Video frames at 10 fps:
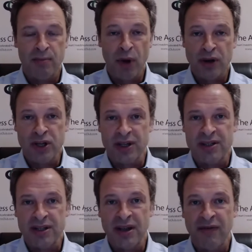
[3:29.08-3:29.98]

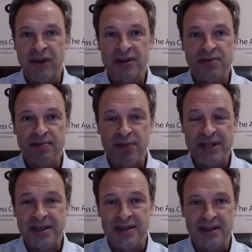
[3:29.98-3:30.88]
projects, in different
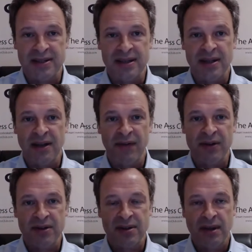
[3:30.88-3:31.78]
businesses, in
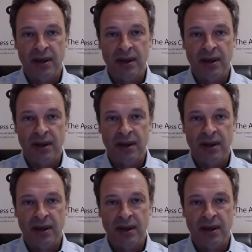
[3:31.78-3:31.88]
different